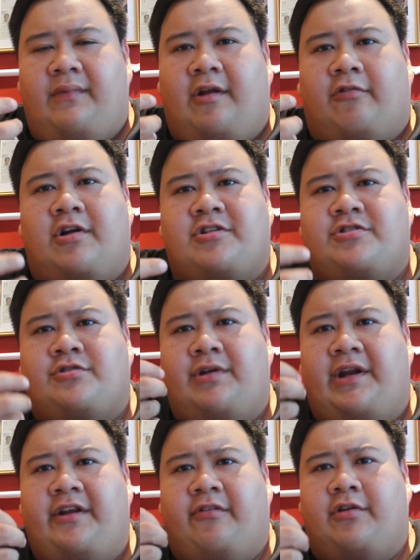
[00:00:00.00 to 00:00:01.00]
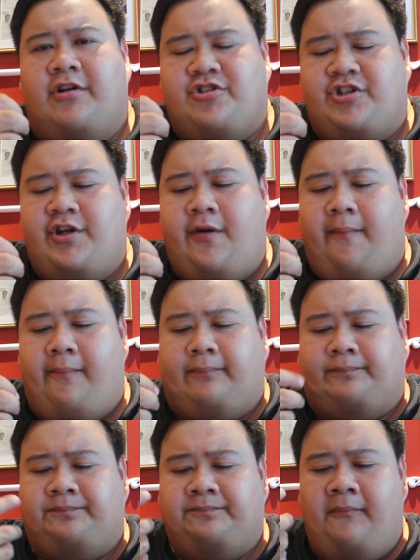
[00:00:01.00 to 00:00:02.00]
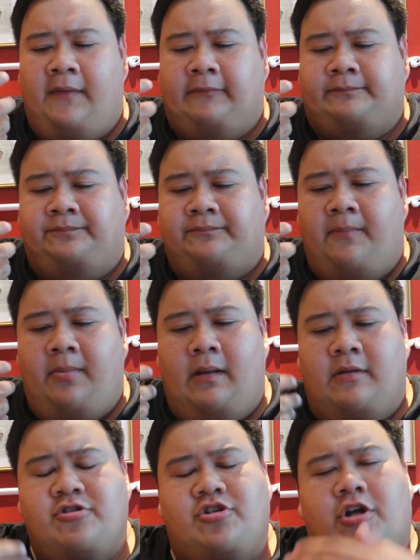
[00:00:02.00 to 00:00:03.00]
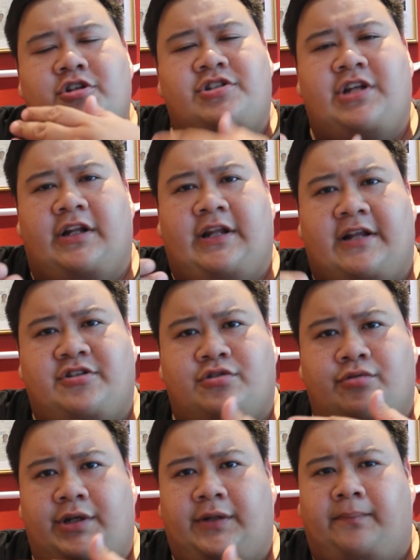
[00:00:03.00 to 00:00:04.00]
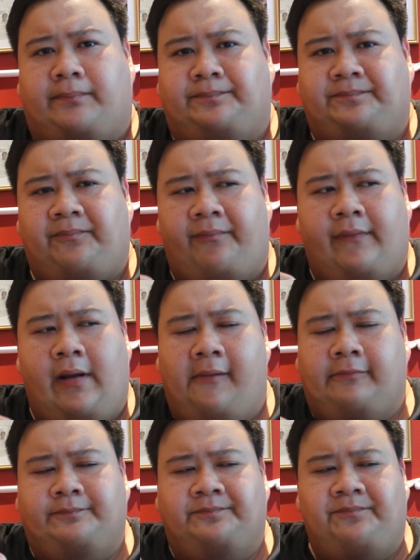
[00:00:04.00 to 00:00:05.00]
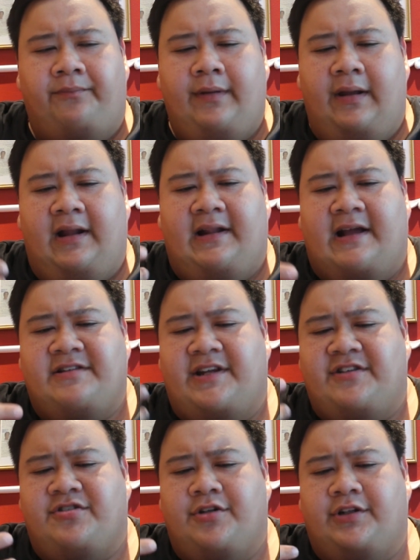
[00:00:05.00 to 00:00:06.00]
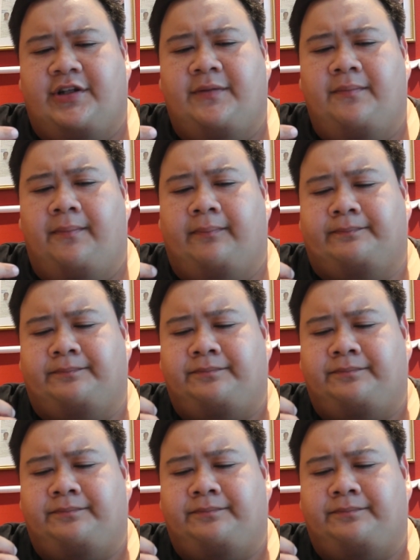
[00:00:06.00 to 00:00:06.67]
the crust is really crunchy. Sauce is not that sweet. It has a certain